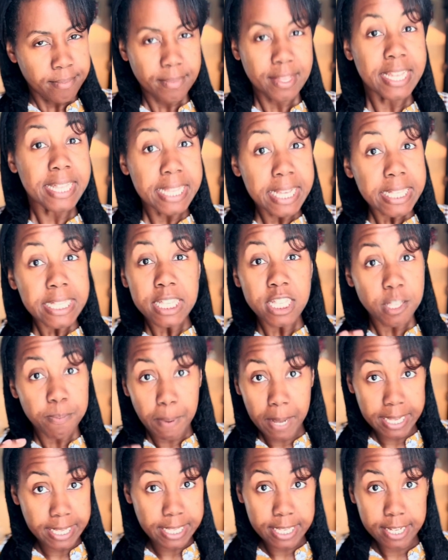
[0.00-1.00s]
this is
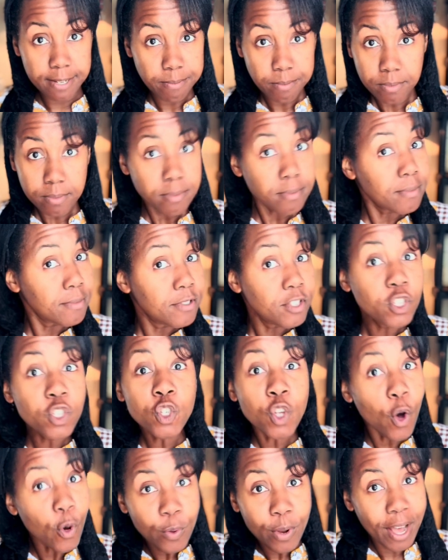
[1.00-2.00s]
spicy.
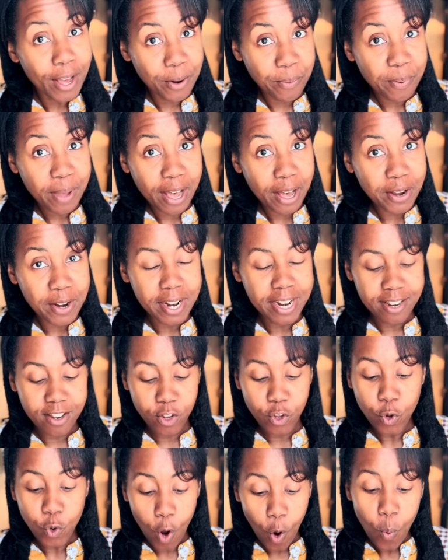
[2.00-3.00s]
No doubt about it.
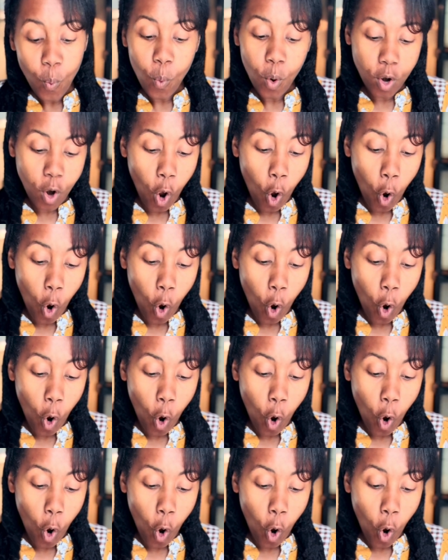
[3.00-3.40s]
You don't want to